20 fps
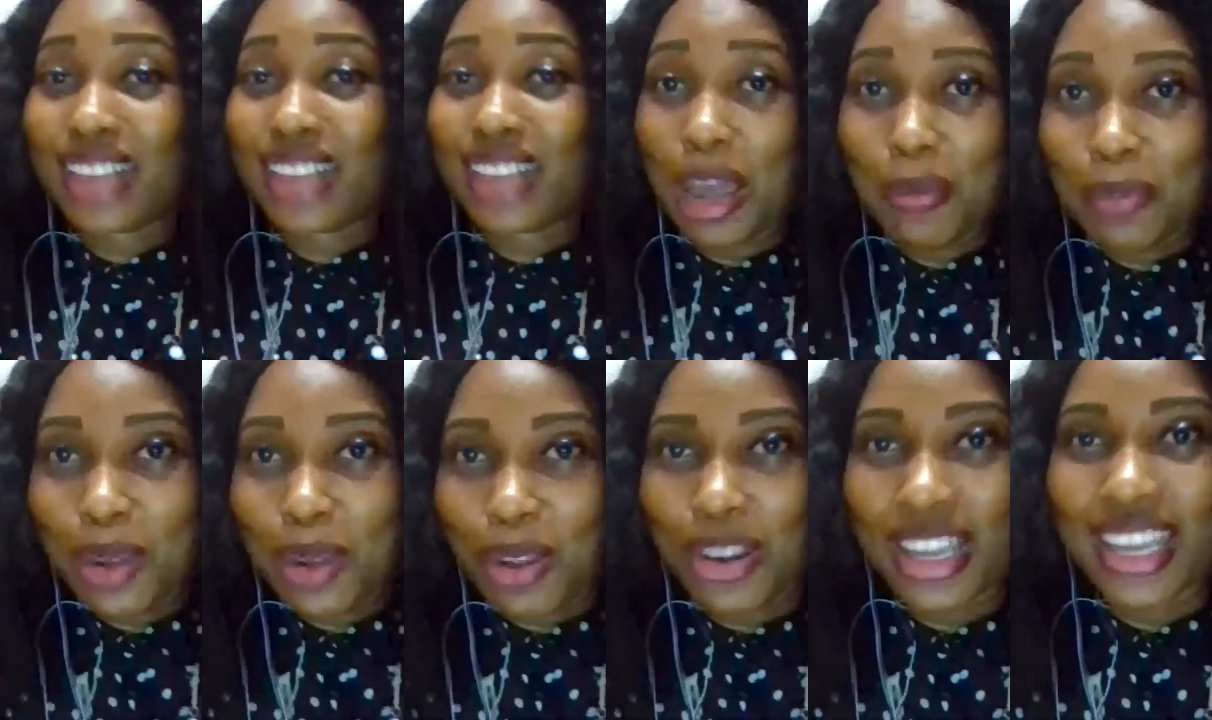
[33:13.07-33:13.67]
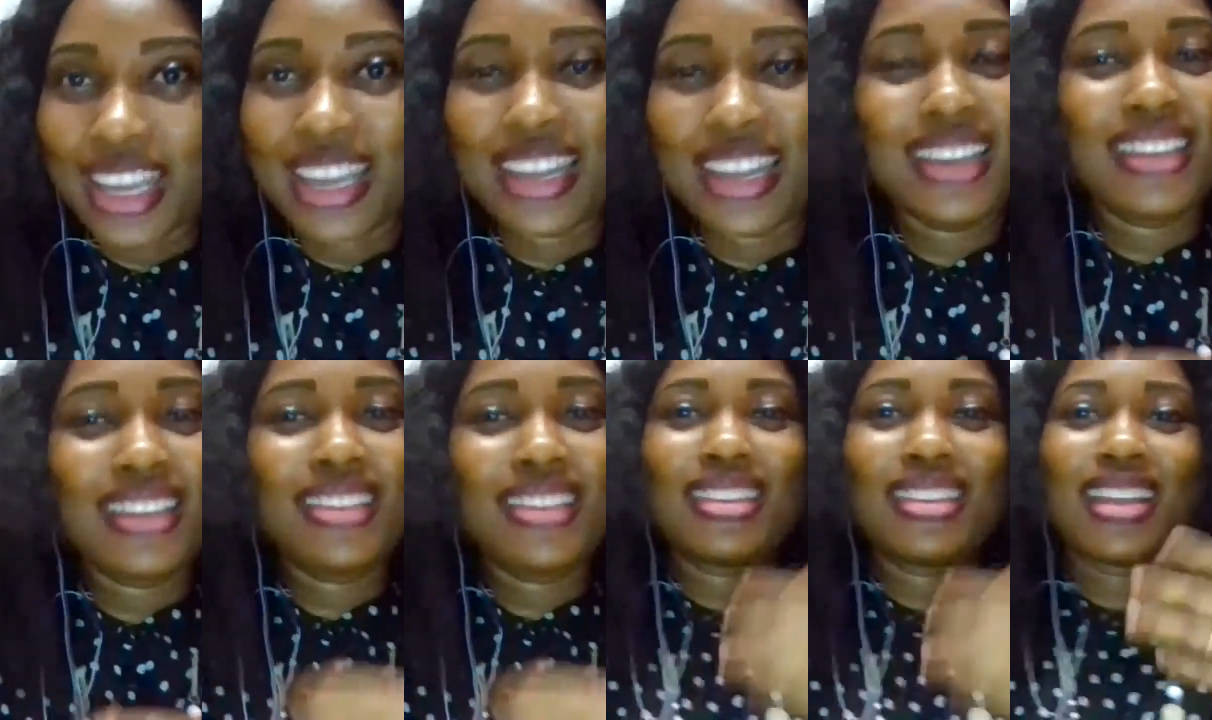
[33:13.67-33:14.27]

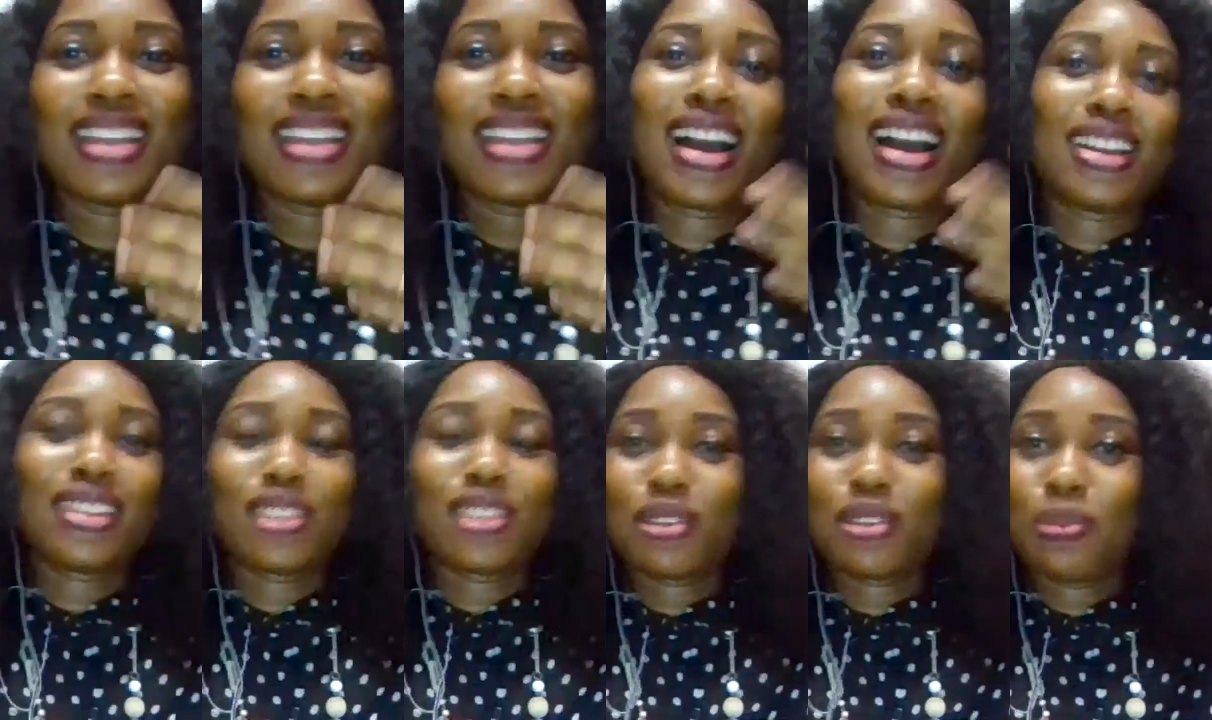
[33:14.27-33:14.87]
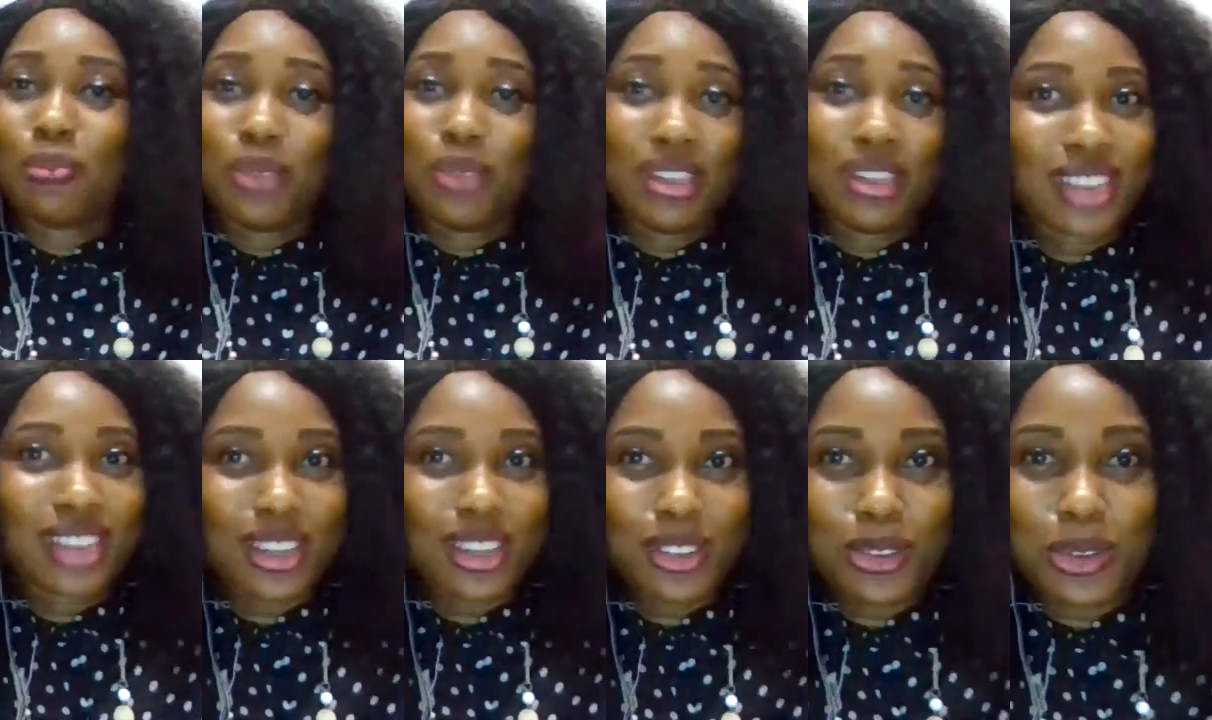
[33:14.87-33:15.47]
employees, as
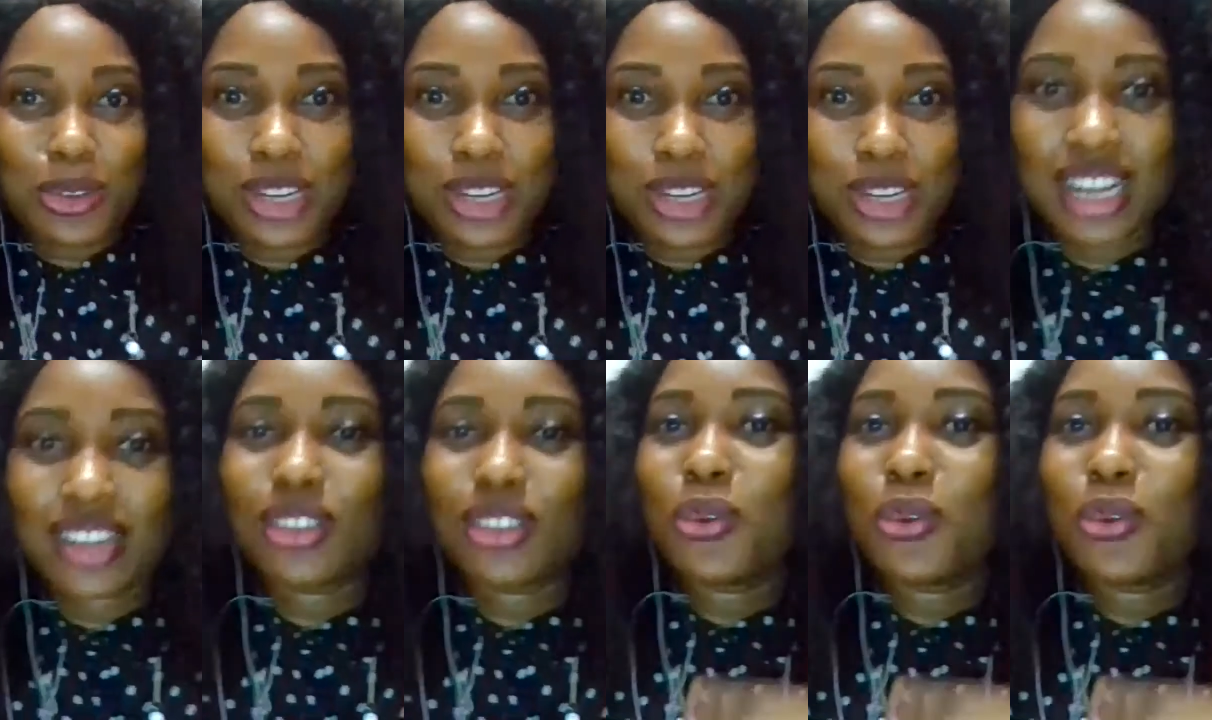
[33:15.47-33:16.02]
business owners,